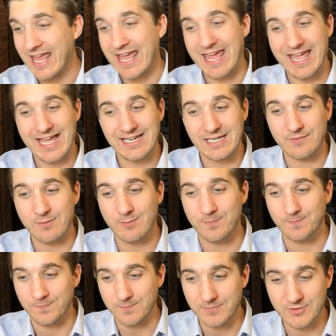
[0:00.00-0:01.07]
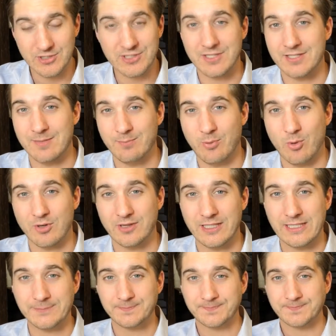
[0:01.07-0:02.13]
And even just as
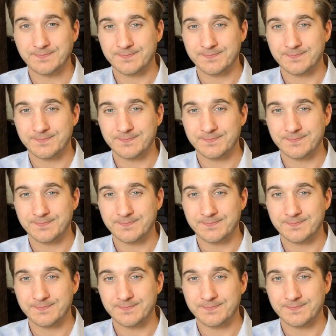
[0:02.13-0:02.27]
importantly,